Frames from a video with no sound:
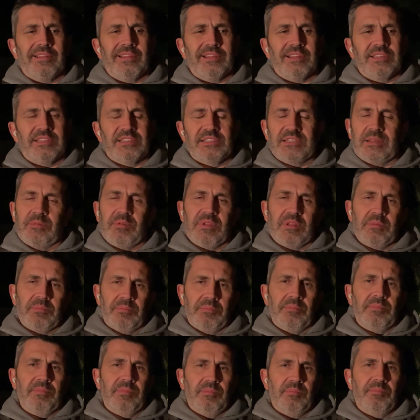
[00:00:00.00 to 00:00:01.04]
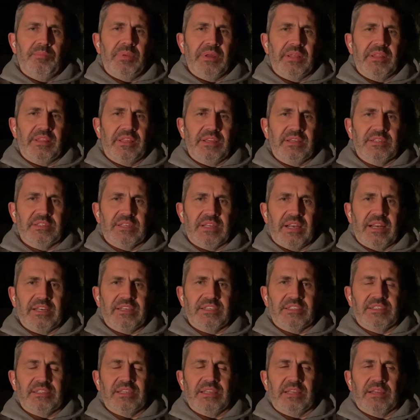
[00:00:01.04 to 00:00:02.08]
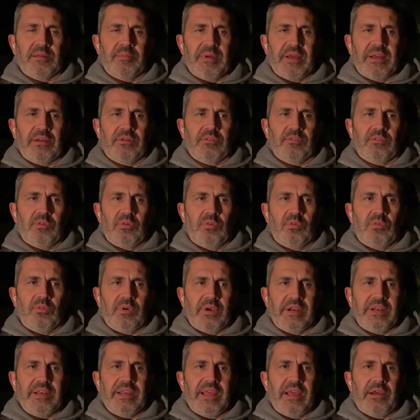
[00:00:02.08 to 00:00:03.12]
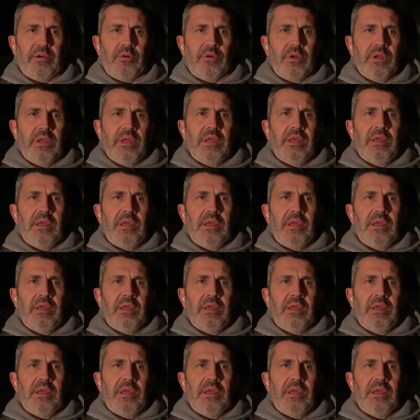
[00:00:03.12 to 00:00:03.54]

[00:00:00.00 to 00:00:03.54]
some of the big things that I just think about right now,